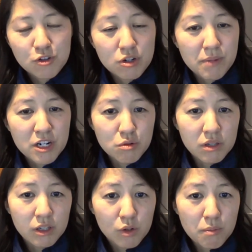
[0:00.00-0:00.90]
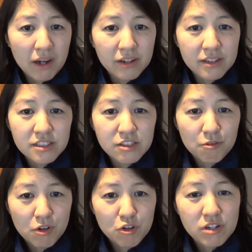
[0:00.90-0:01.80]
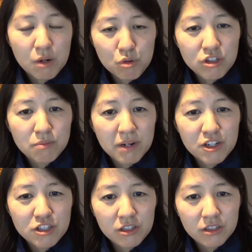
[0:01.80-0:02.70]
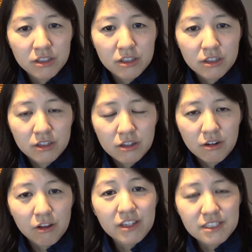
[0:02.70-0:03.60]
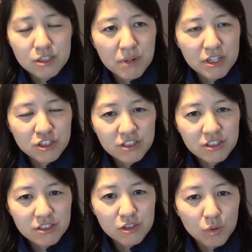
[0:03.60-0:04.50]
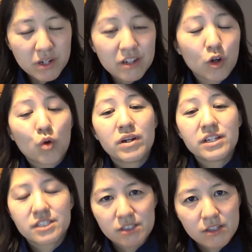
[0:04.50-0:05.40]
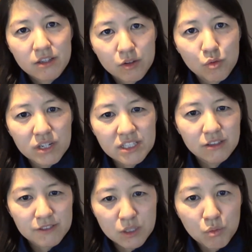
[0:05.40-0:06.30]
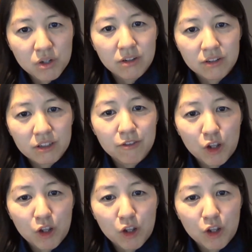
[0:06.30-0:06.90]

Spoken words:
So dementia with Lewy bodies, frontotemporal dementia, all these dementias, you know, increase the risk of someone